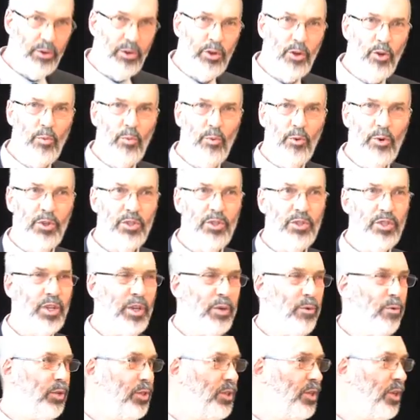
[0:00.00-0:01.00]
numerous,
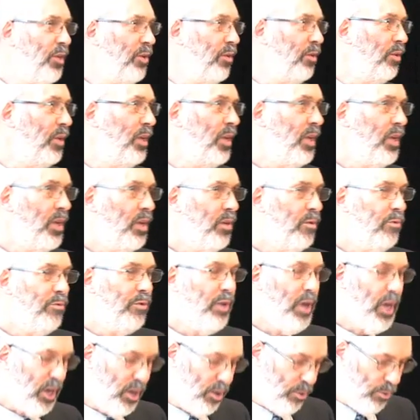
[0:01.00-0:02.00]
they were so
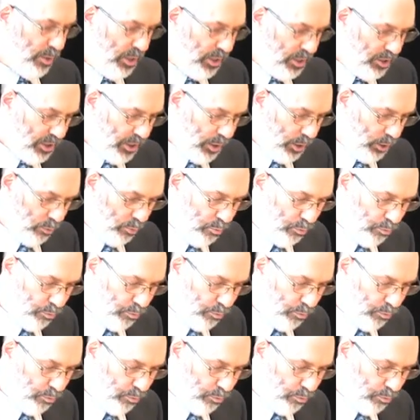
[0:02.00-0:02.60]
far-reaching.